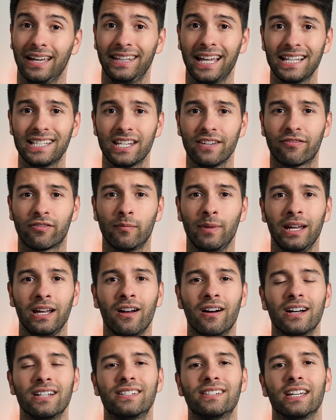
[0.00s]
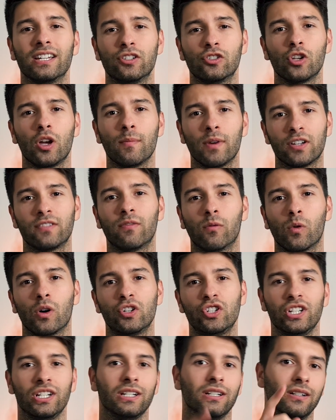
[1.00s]
And that's it from me, guys. Thank you so much for
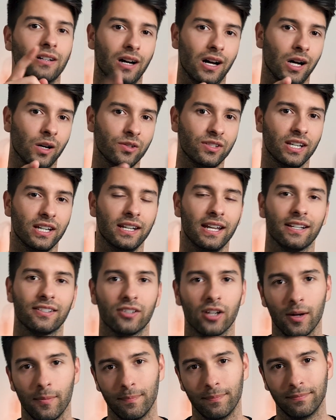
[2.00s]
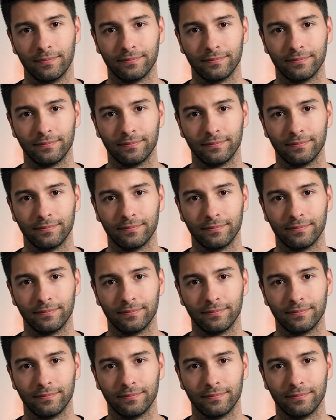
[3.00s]
watching. I'll see you next time.